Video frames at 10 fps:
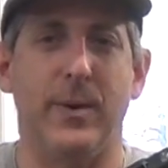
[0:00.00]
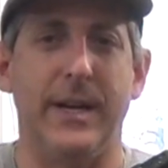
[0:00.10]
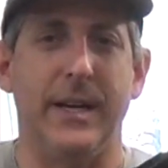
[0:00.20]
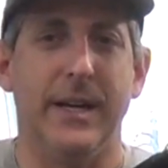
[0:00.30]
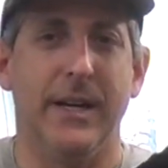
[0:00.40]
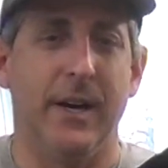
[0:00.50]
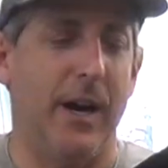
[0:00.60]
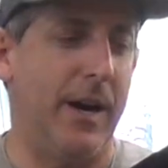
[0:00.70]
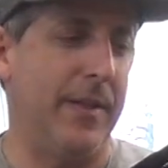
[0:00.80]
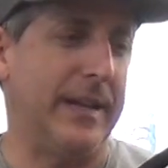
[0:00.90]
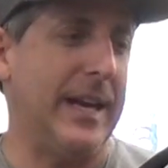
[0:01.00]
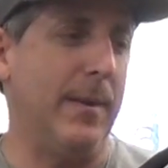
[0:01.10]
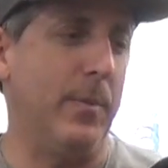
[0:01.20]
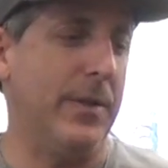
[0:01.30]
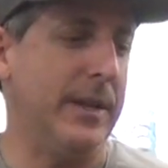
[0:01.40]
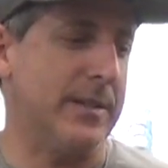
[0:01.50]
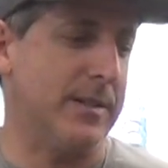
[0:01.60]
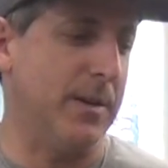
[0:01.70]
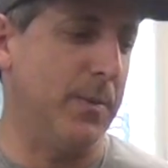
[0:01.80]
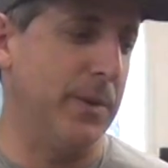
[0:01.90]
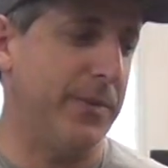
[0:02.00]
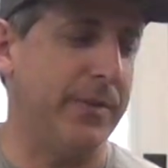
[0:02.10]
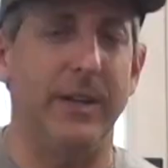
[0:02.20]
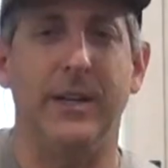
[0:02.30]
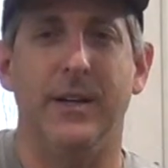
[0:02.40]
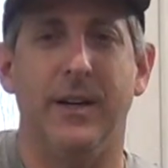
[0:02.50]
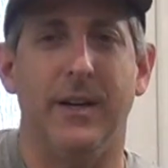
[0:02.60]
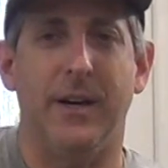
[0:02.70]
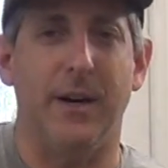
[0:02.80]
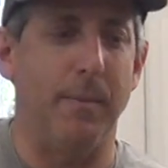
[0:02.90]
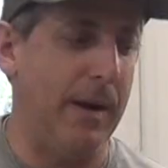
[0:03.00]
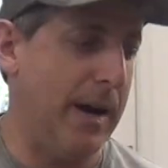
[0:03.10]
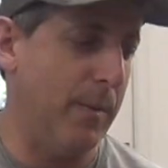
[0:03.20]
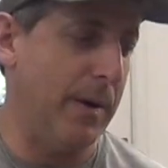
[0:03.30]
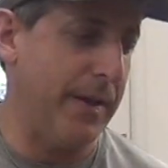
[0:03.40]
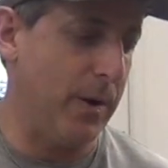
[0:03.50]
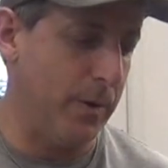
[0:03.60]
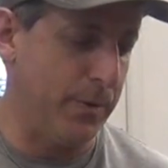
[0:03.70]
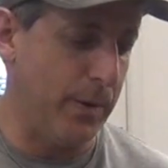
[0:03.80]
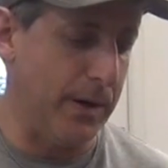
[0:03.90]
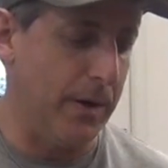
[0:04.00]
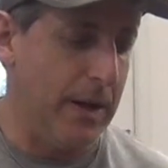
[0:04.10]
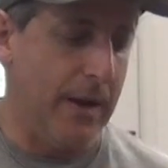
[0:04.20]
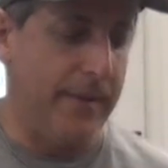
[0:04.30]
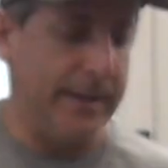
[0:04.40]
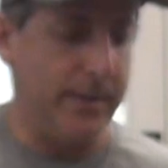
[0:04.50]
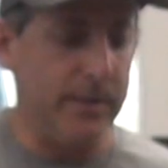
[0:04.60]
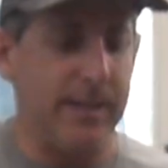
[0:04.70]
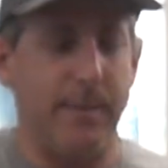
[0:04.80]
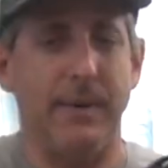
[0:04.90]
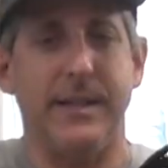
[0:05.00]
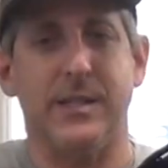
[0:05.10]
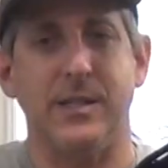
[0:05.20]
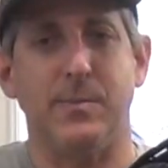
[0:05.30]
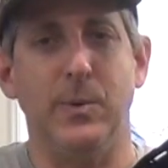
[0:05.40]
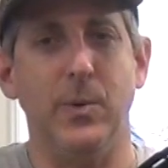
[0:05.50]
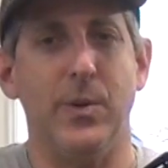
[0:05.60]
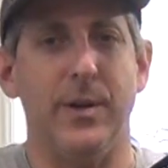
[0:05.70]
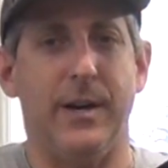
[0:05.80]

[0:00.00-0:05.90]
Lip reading: weight that came with it, so we'll see how well they hold oil. They do seem nice and smooth,